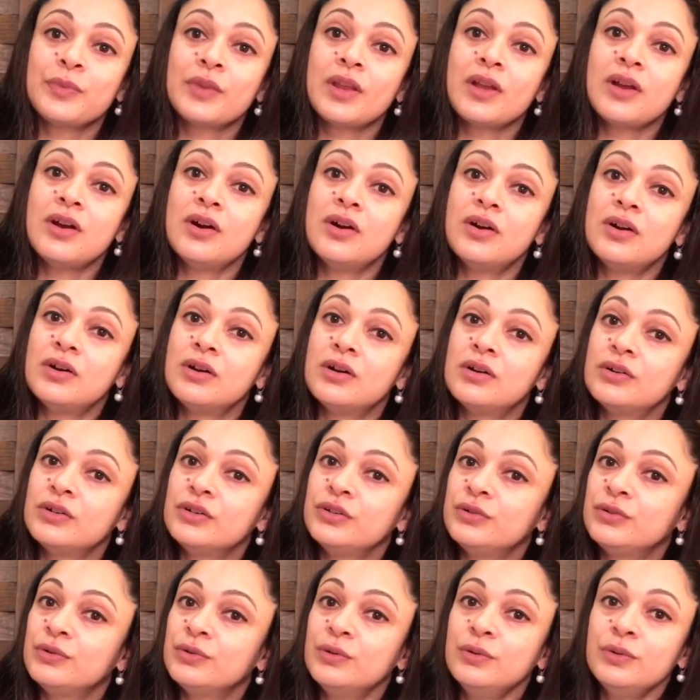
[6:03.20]

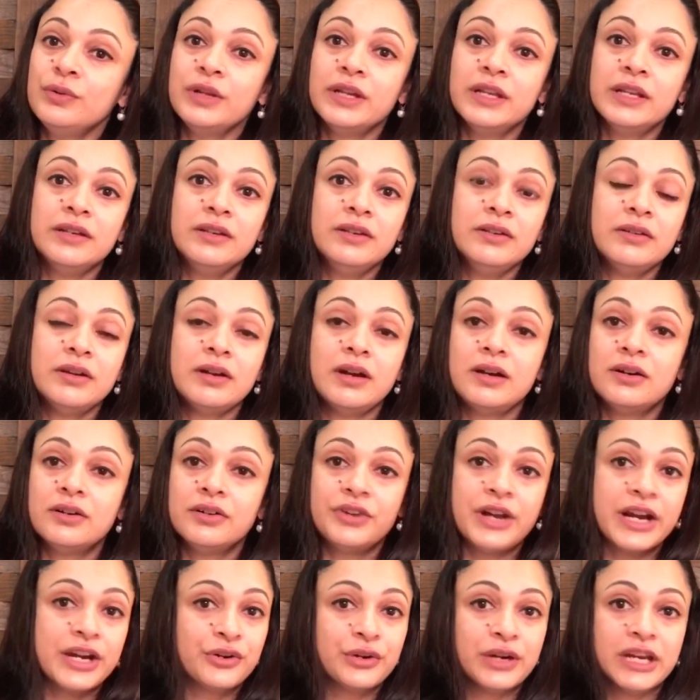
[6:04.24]

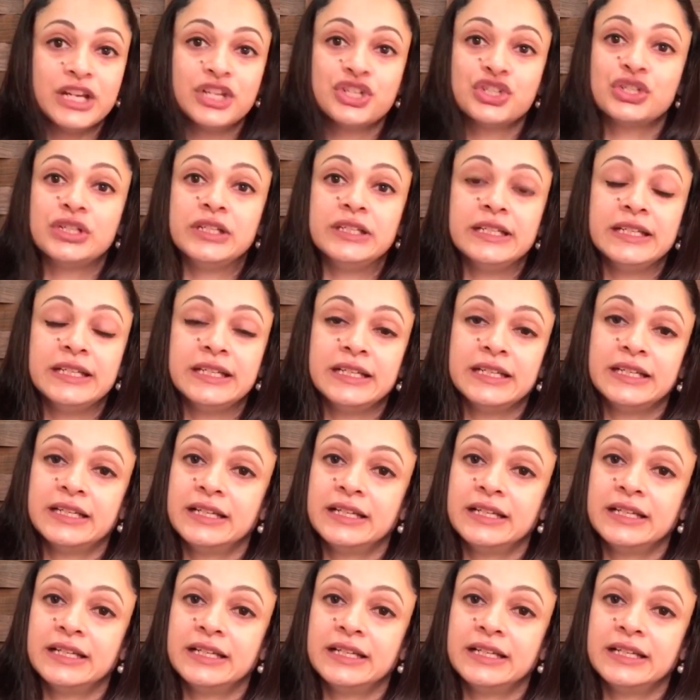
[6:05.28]
recreationally.